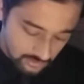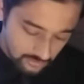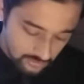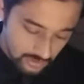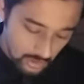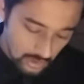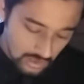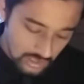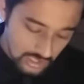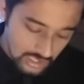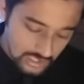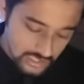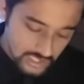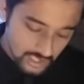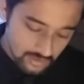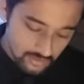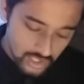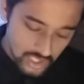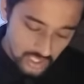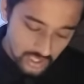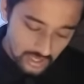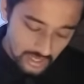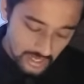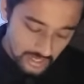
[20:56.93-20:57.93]

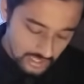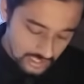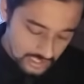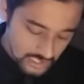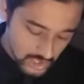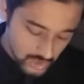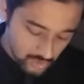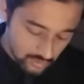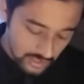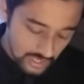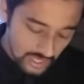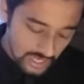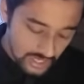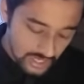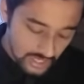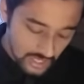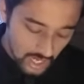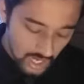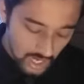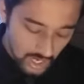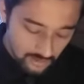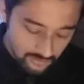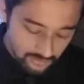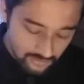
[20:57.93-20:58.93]

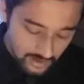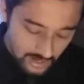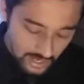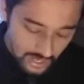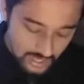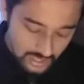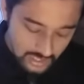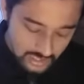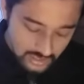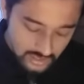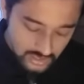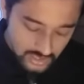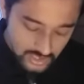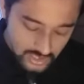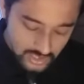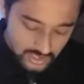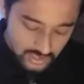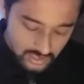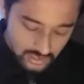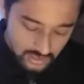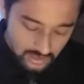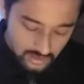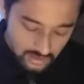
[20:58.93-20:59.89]
12.5 gallons